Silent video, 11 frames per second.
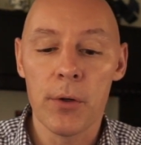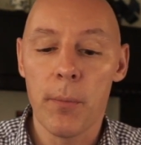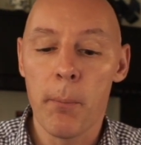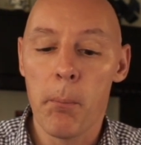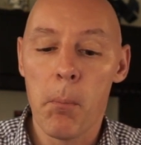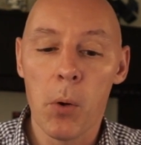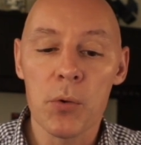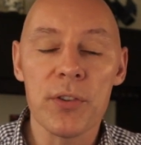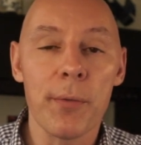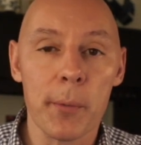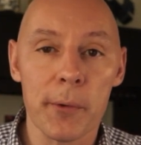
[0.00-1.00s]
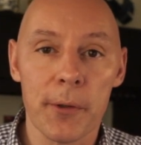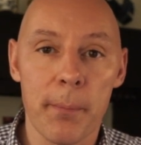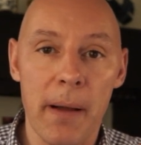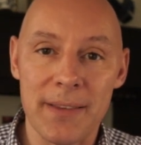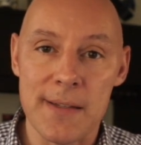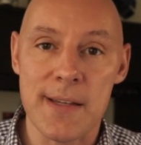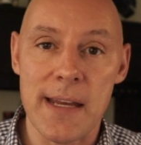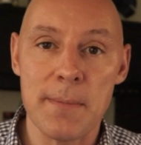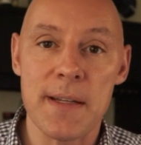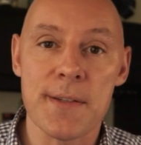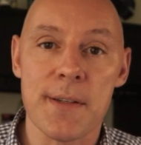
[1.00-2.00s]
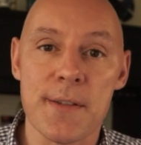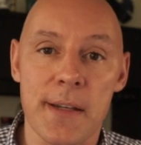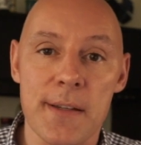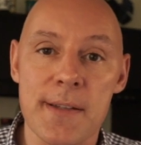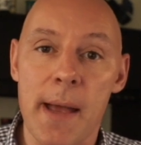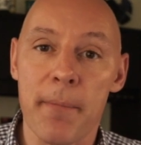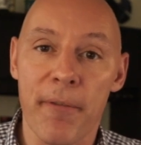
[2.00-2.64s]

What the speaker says: Most of them are about the same distance except